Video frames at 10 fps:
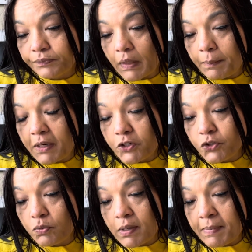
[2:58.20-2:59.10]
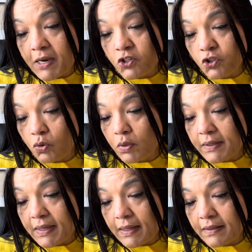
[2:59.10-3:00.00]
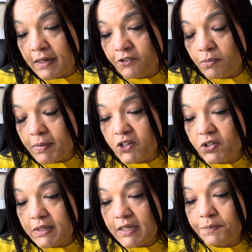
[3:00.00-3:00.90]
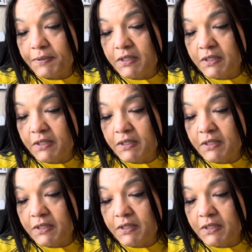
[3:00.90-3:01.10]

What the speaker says: because you want to make sure that the information that's